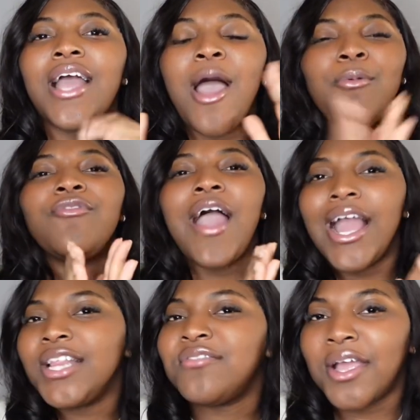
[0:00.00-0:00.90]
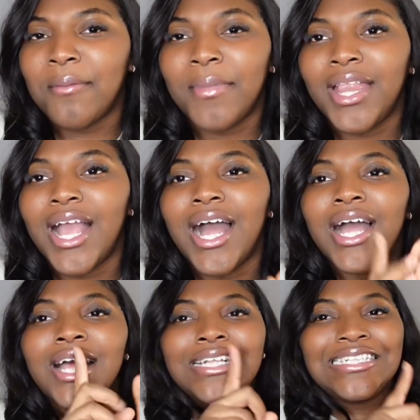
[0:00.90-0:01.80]
I would highly recommend y'all
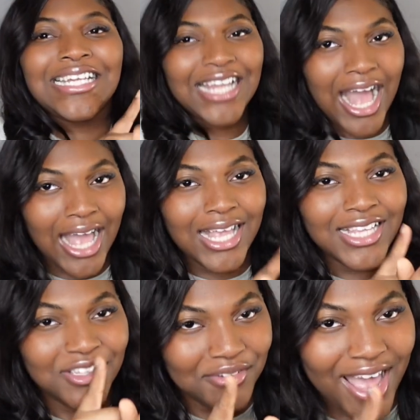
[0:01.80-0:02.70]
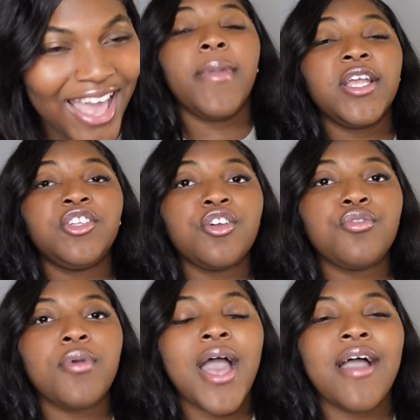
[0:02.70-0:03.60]
should not do that. Make sure
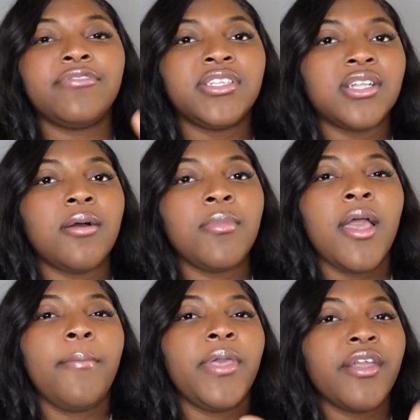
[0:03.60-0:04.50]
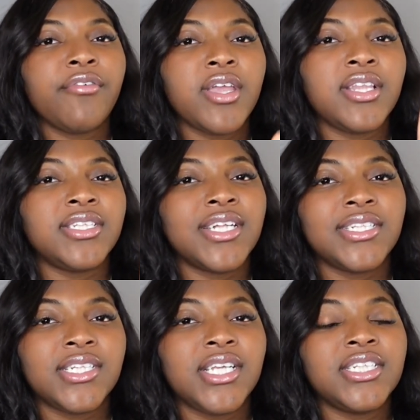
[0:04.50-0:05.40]
you have some period
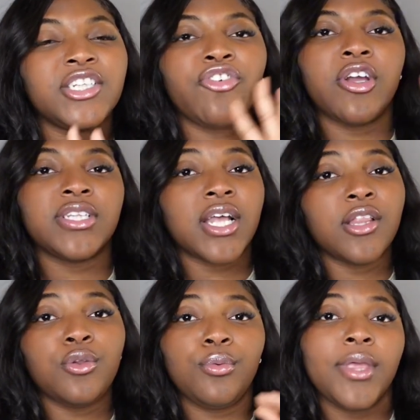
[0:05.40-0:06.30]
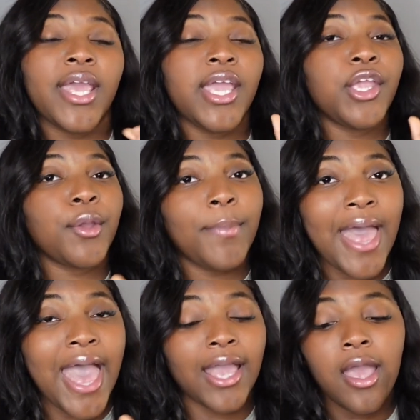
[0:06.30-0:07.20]
necessities as far as like a little kit in your
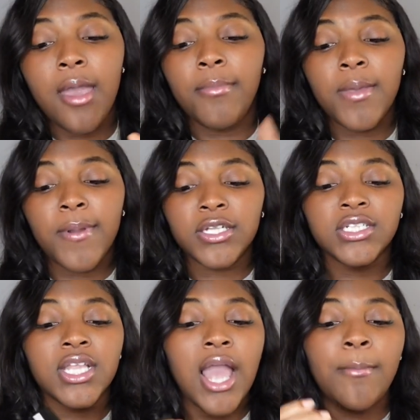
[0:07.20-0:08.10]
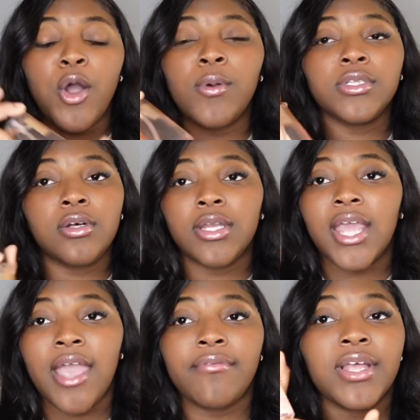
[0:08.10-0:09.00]
bag. Me personally, I'm always going to
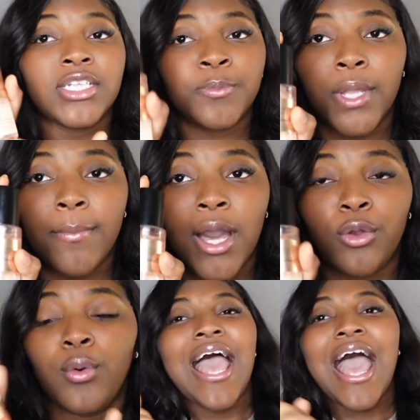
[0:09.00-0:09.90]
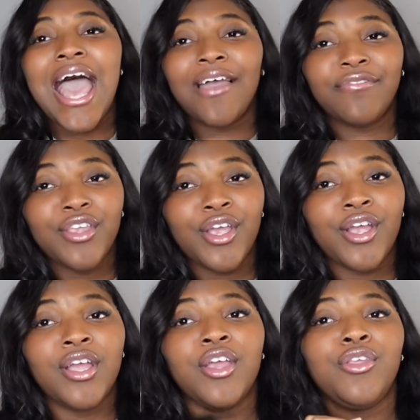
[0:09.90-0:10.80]
carry a spray bottle.
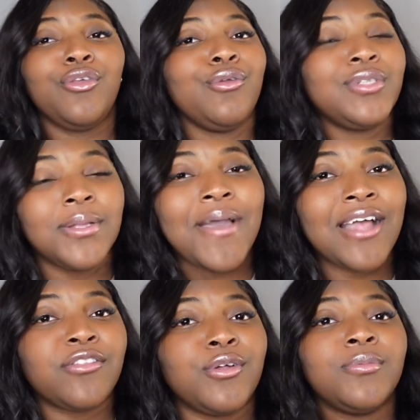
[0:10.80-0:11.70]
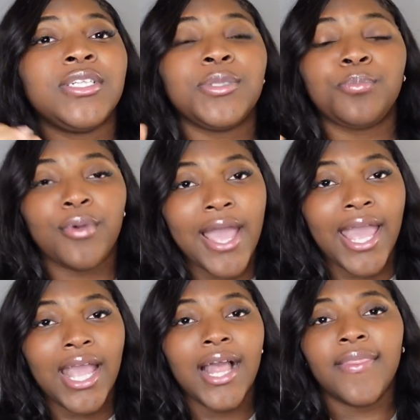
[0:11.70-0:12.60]
After you use the bathroom,
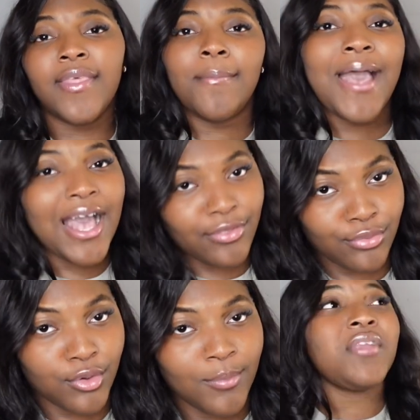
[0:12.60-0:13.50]
spray the bathroom.